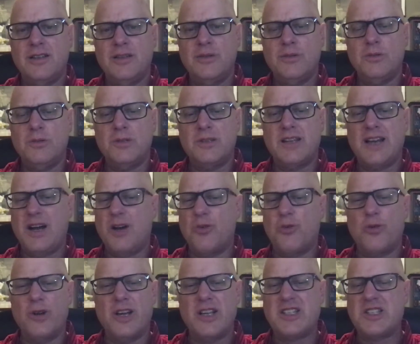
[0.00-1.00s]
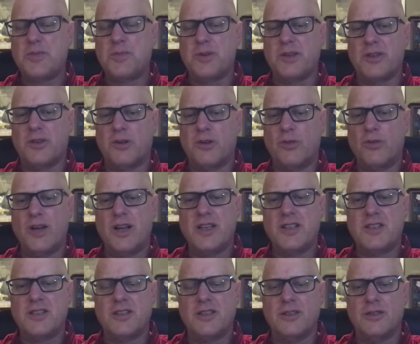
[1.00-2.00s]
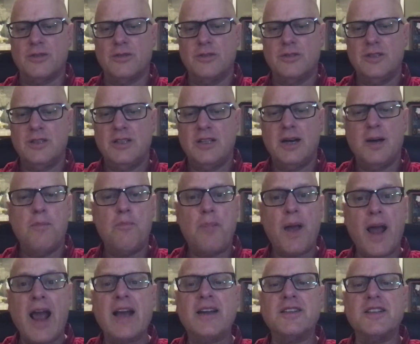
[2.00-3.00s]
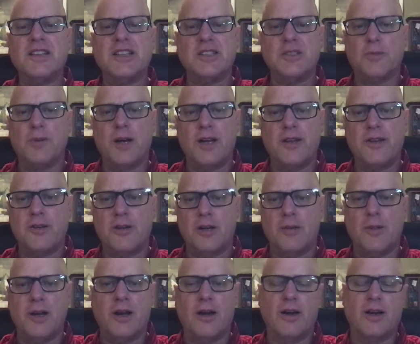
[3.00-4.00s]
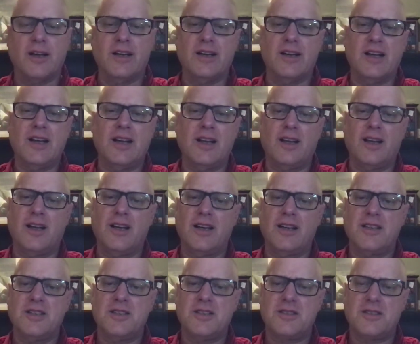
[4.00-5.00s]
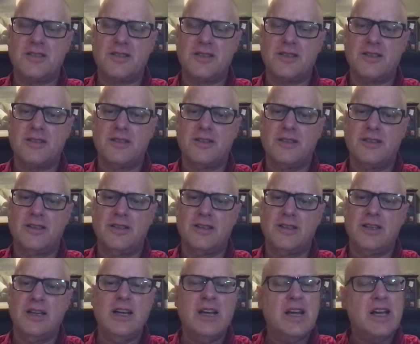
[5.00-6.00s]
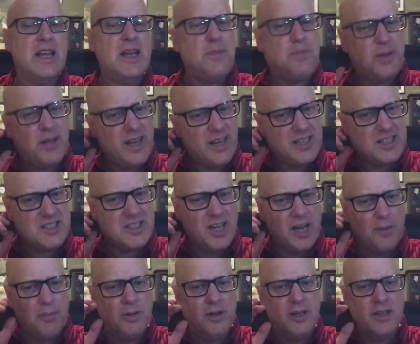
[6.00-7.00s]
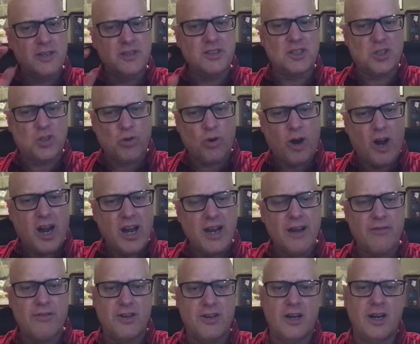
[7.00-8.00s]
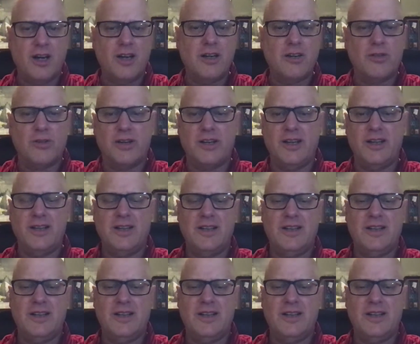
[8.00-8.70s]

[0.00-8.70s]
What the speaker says: without respite or rescue, abandoned by their American allies. He picks up the cry of the hungry